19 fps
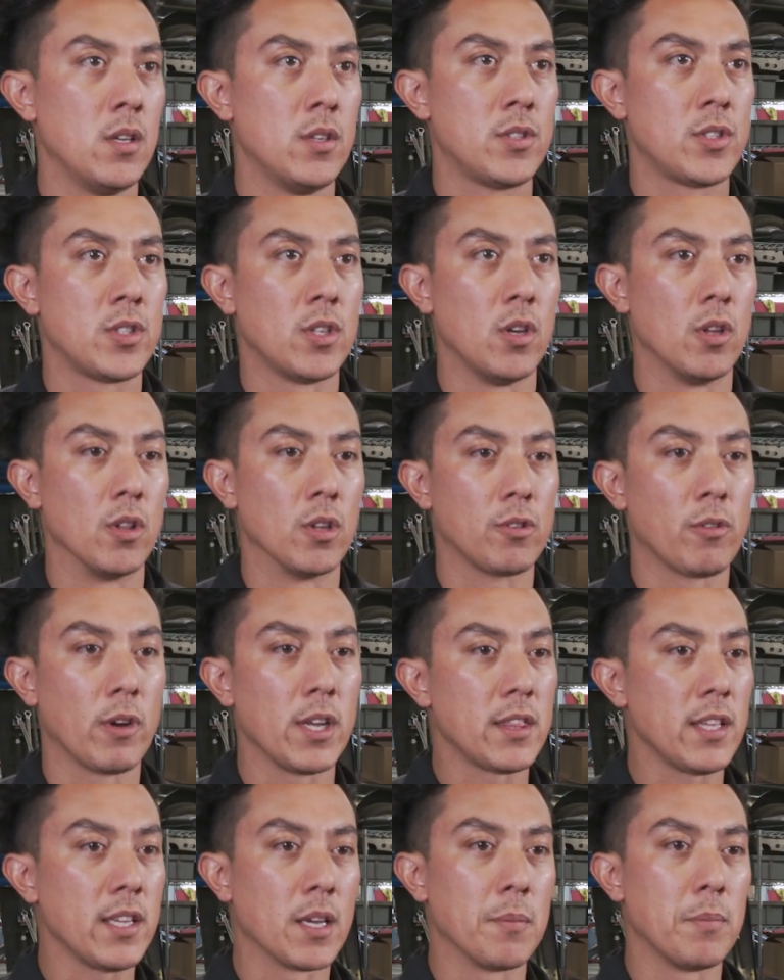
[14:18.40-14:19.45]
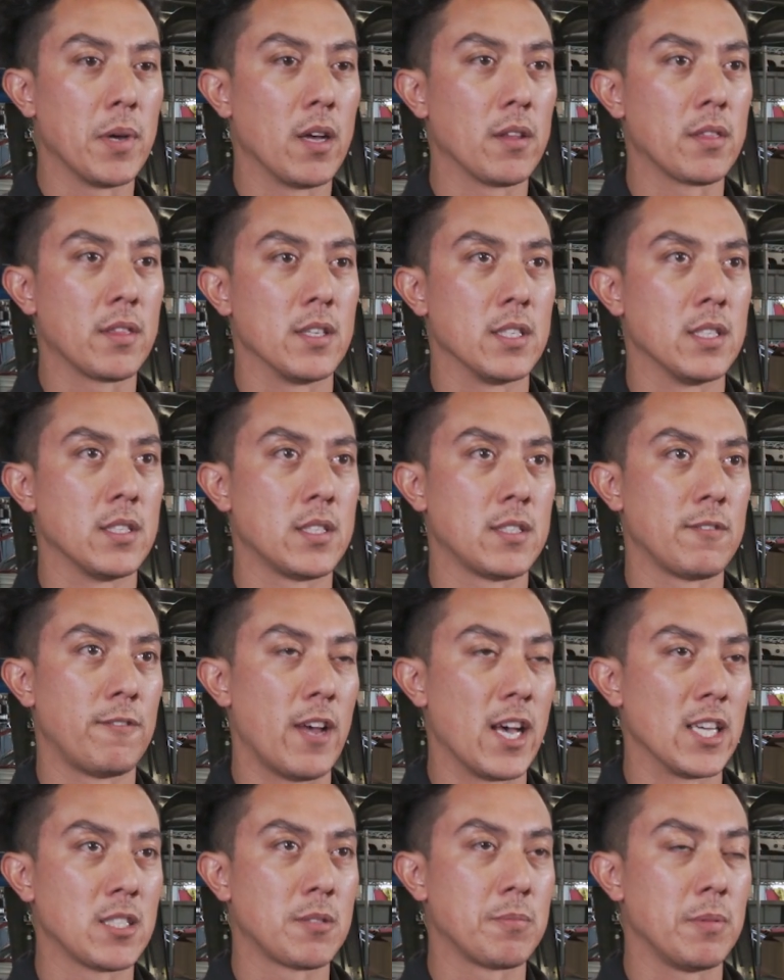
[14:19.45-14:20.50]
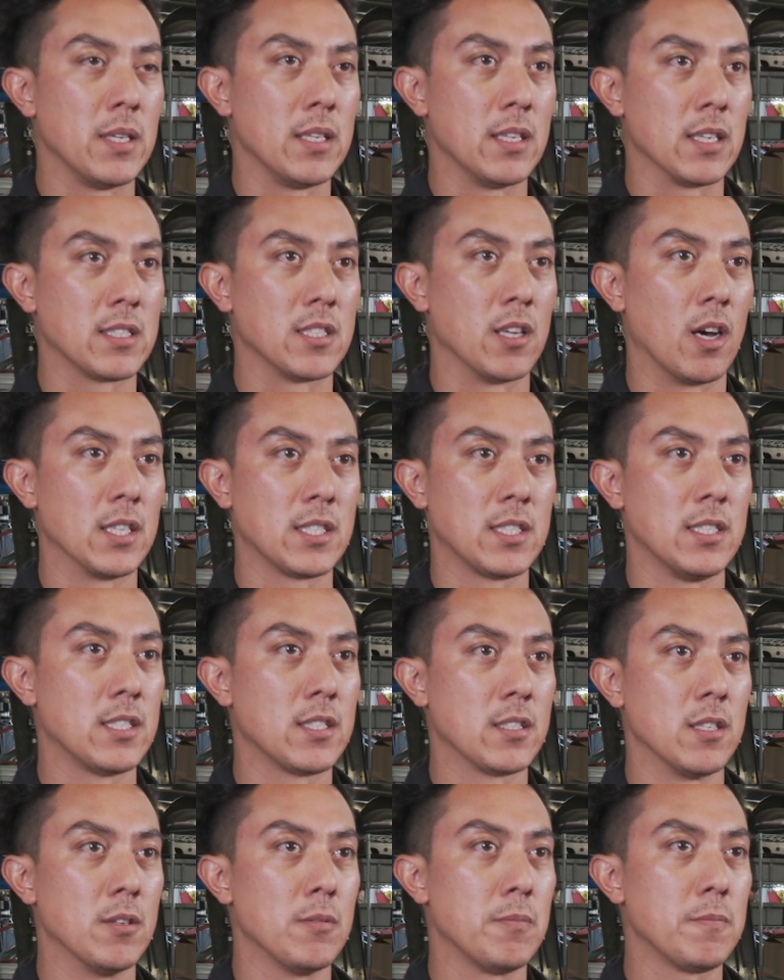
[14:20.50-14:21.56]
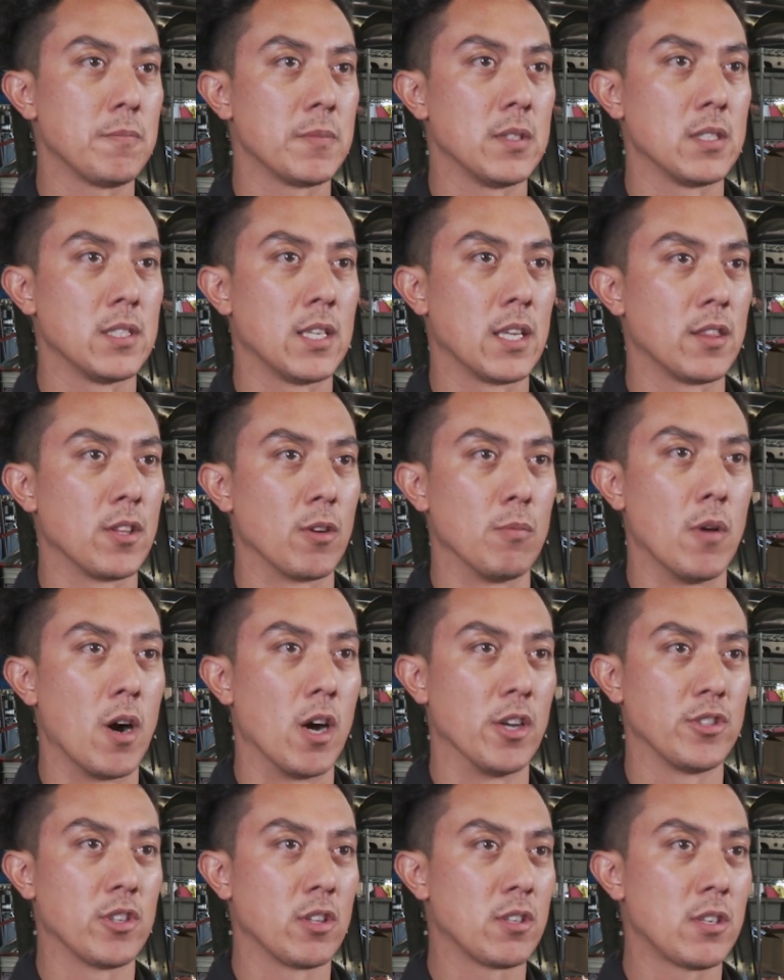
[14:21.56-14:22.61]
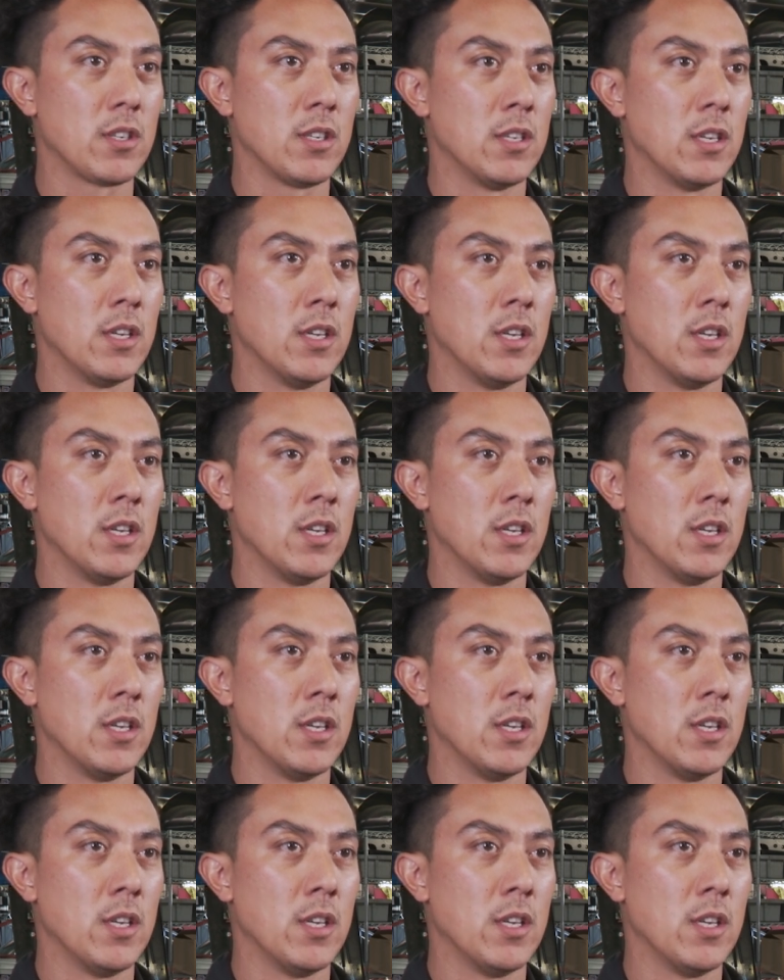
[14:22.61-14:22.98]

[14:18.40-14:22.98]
So the great thing about this FabSpeed exhaust system is that they're modular.